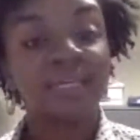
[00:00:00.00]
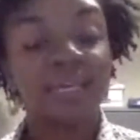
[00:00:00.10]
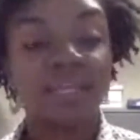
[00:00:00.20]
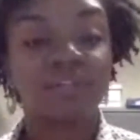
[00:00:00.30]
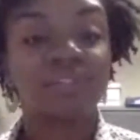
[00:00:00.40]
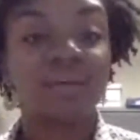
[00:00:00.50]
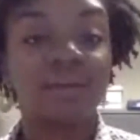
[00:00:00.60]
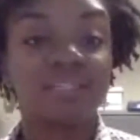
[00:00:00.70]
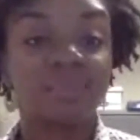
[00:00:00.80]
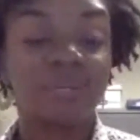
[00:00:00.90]
Like, yeah, there's
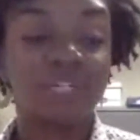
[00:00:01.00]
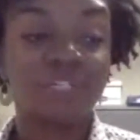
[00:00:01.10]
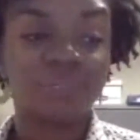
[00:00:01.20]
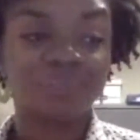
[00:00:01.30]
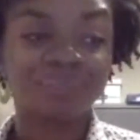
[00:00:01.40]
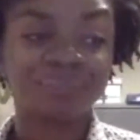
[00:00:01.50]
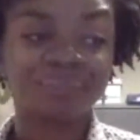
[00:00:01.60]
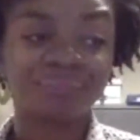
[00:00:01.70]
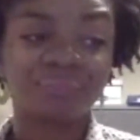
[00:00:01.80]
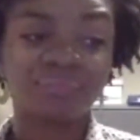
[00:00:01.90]
not as much,
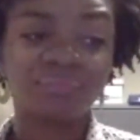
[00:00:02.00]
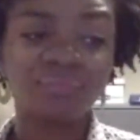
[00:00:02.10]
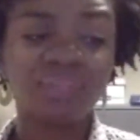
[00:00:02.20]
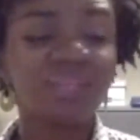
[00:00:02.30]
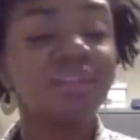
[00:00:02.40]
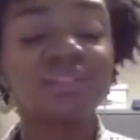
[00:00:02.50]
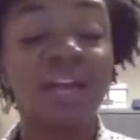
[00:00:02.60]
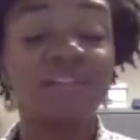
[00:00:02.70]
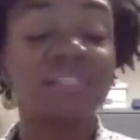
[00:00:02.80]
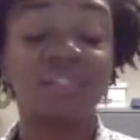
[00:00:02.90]

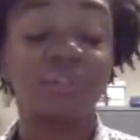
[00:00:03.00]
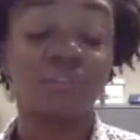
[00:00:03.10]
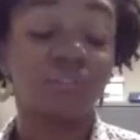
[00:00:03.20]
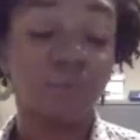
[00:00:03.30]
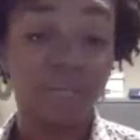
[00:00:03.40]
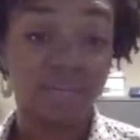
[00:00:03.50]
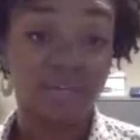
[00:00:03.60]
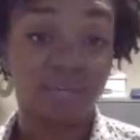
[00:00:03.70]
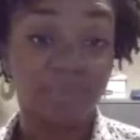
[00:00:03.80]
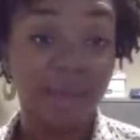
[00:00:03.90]
there's obviously no
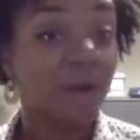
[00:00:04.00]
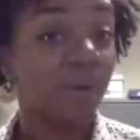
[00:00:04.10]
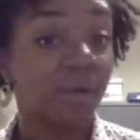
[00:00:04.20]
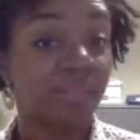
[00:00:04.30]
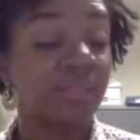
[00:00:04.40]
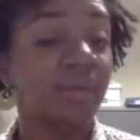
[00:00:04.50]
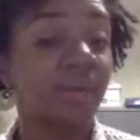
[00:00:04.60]
FOIA power